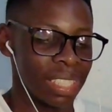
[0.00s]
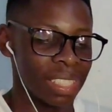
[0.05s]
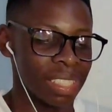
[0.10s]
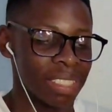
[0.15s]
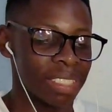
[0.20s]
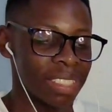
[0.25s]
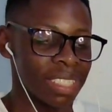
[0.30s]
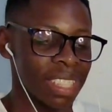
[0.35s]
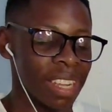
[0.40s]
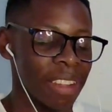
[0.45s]

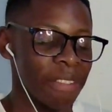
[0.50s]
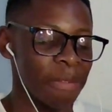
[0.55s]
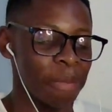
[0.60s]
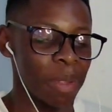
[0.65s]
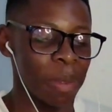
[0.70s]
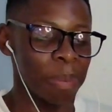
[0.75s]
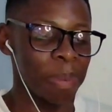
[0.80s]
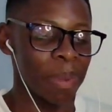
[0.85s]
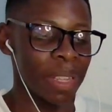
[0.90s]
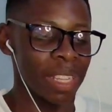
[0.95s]
Chef
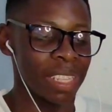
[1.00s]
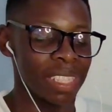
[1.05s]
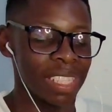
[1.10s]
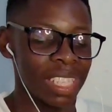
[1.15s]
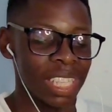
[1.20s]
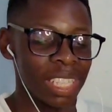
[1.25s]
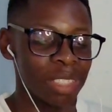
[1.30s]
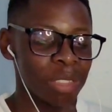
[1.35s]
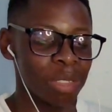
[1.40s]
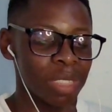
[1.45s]
Phoebe is
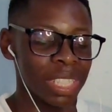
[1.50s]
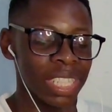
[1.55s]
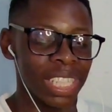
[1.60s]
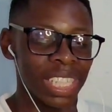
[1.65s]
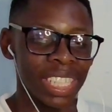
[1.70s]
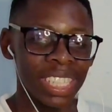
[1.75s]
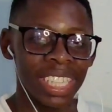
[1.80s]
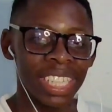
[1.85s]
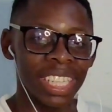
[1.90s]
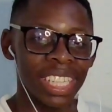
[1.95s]

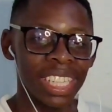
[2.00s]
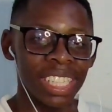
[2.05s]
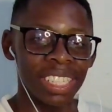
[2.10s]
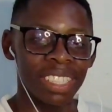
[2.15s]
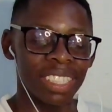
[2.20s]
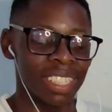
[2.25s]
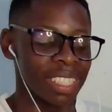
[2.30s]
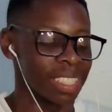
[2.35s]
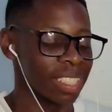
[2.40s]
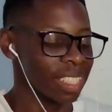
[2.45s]
literally in the
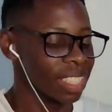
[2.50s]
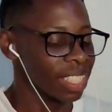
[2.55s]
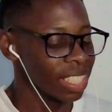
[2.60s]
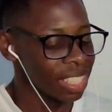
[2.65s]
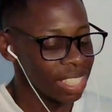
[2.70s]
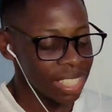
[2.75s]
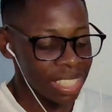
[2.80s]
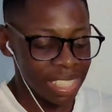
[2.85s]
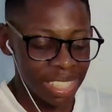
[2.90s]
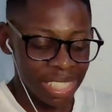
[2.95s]
kitchen.
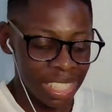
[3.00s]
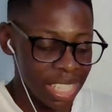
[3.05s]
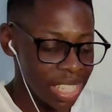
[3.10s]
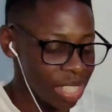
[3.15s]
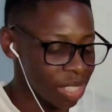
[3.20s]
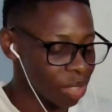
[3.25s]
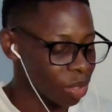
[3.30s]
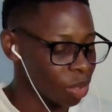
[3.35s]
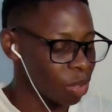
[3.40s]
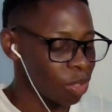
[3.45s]

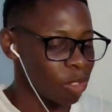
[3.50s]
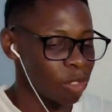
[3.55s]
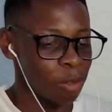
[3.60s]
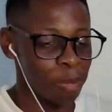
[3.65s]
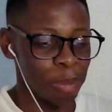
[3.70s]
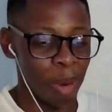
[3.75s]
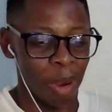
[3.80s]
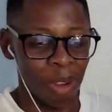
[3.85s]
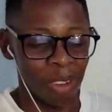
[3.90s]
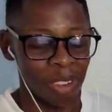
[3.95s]
These
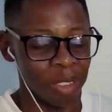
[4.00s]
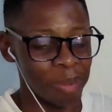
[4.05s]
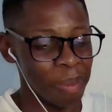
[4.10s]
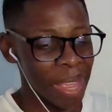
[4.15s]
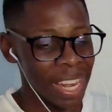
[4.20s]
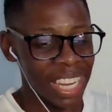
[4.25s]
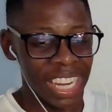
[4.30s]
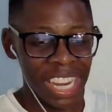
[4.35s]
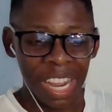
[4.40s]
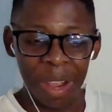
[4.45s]
goofballs,
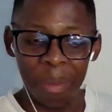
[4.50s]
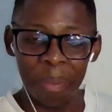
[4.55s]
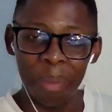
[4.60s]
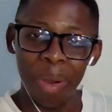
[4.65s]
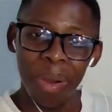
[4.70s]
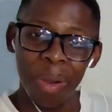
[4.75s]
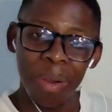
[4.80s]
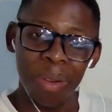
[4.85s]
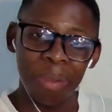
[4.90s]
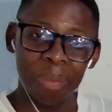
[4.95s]
man. Come
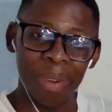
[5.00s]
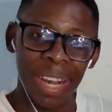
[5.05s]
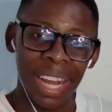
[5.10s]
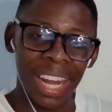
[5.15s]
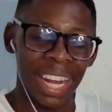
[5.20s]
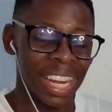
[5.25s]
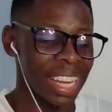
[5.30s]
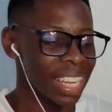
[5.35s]
on, bruh.